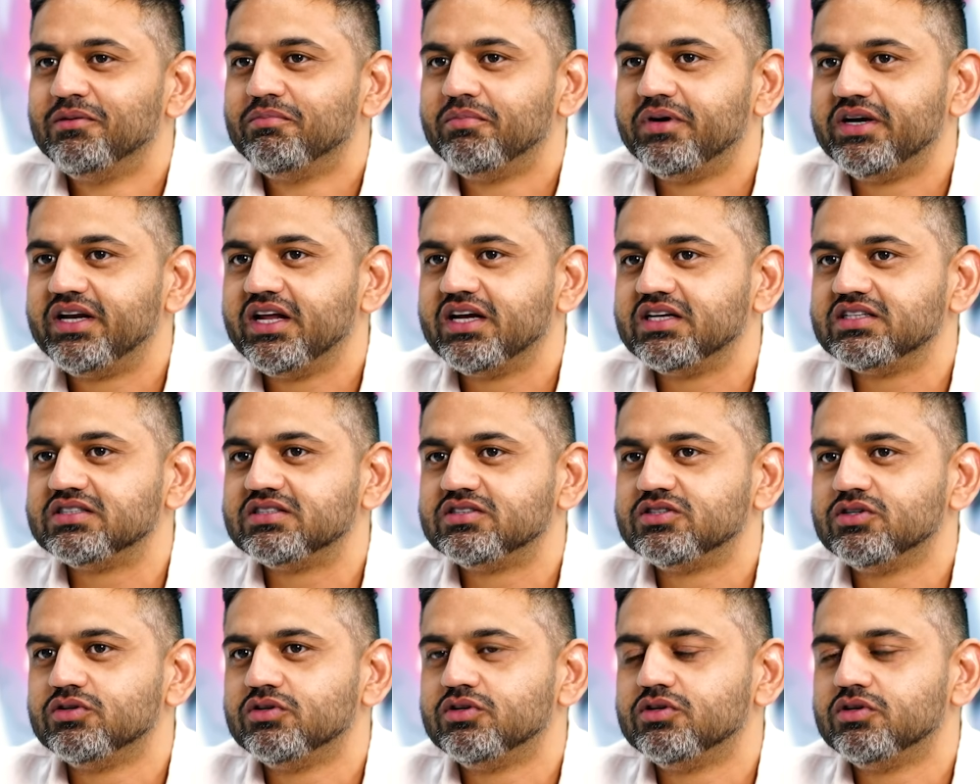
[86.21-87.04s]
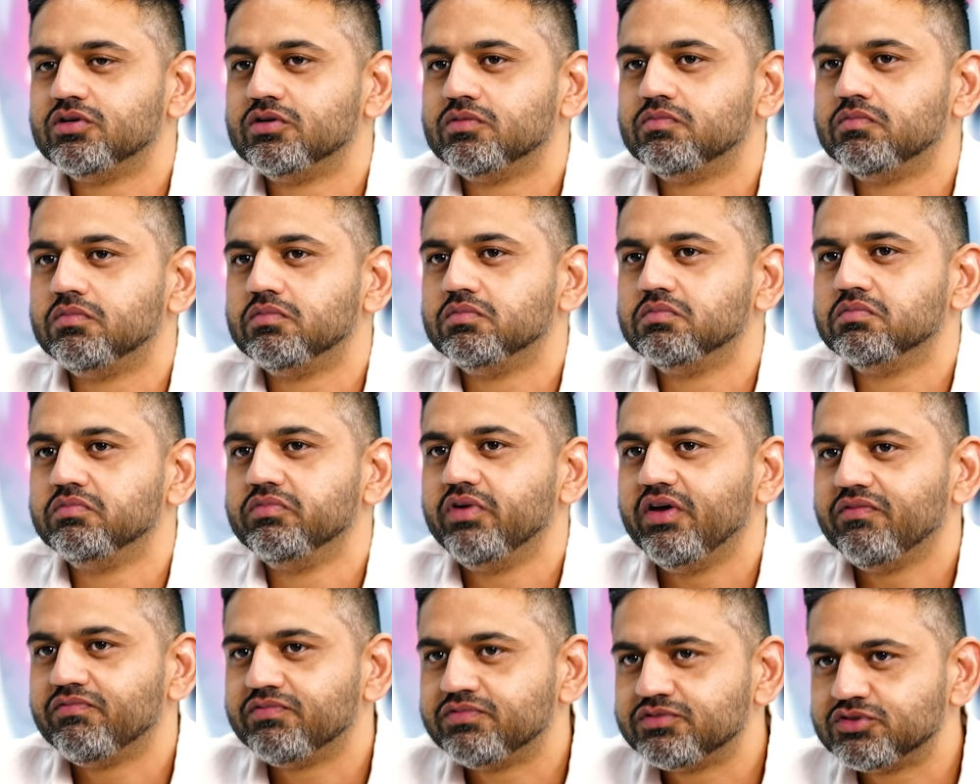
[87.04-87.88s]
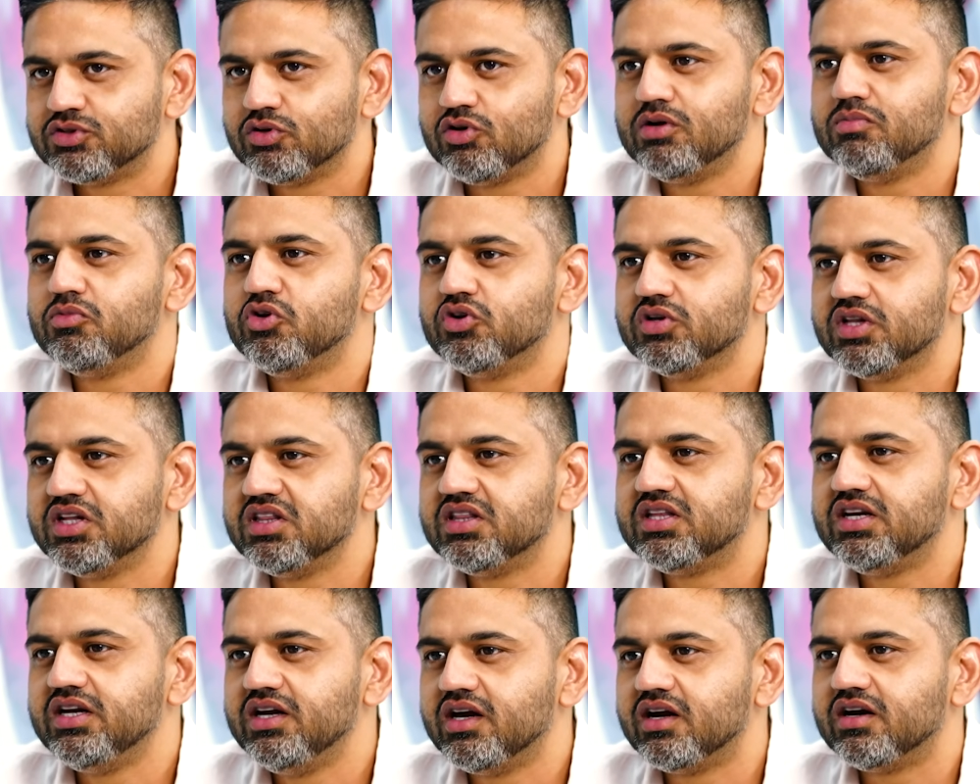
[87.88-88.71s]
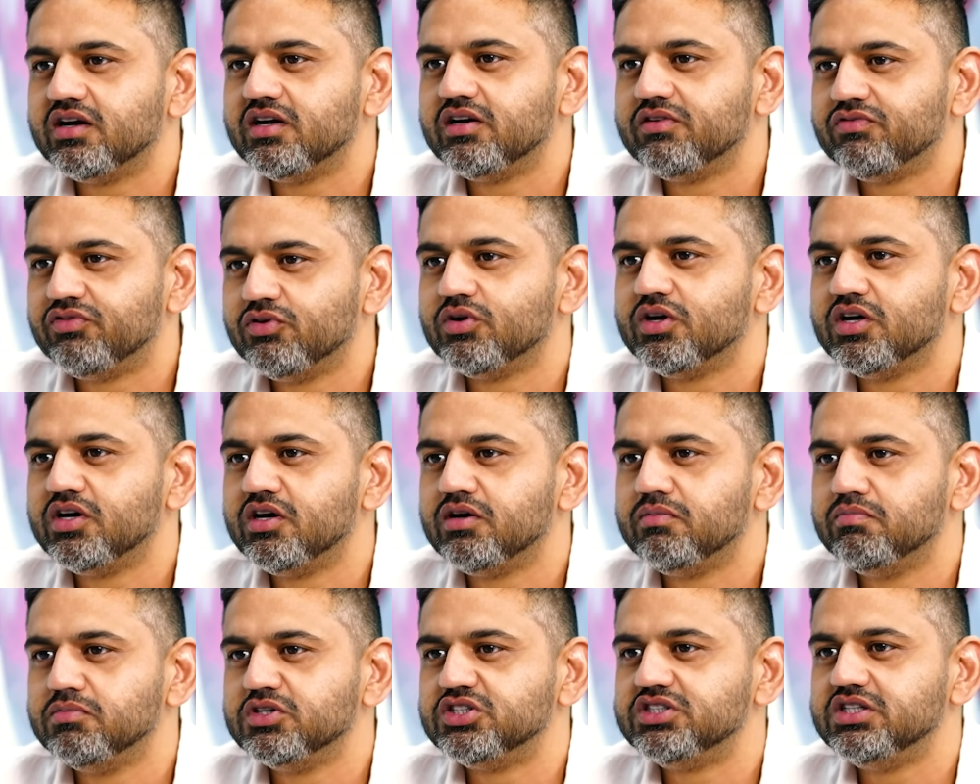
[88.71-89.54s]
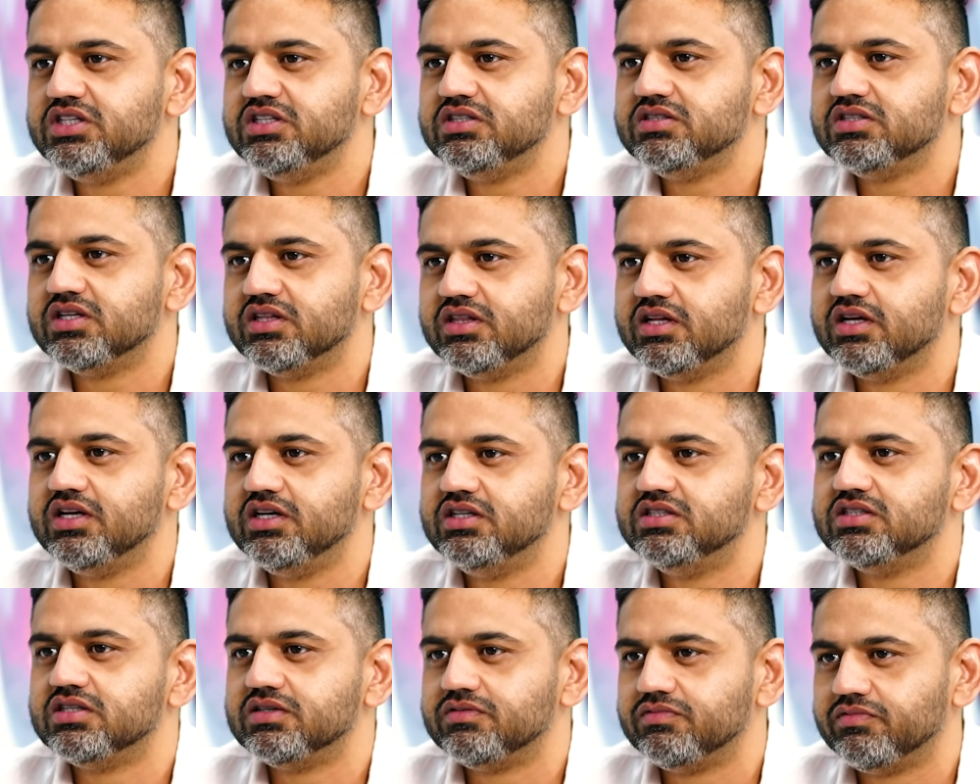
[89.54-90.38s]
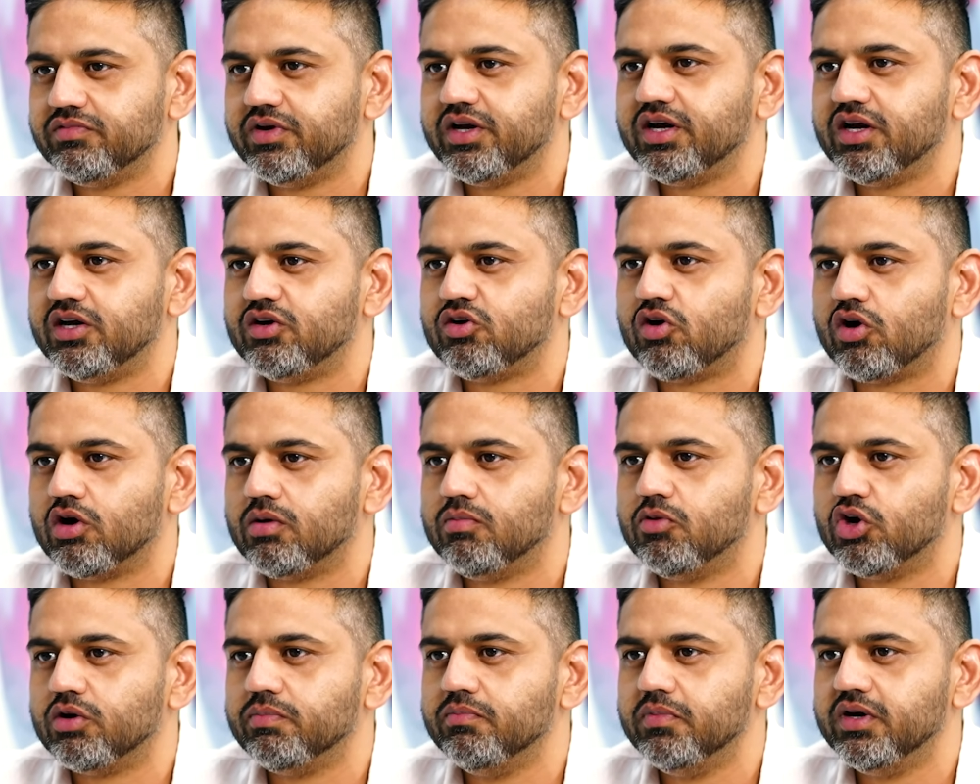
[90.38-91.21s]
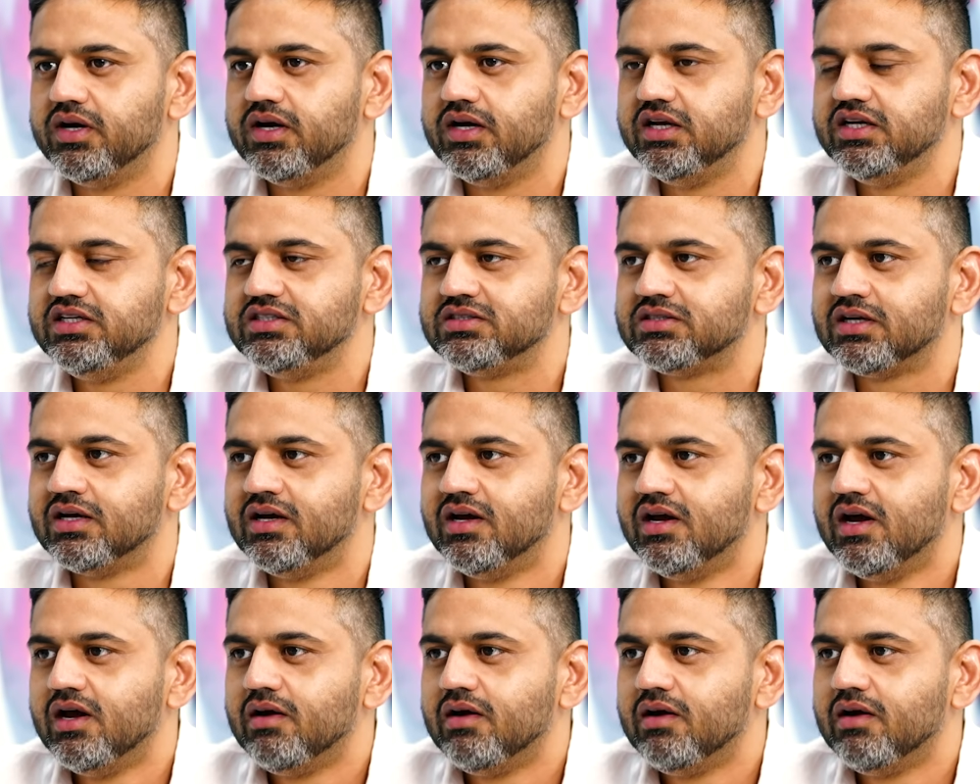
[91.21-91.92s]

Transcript: But yes, so we have sold more than 300, 400 machines in the region when I talk about Middle East.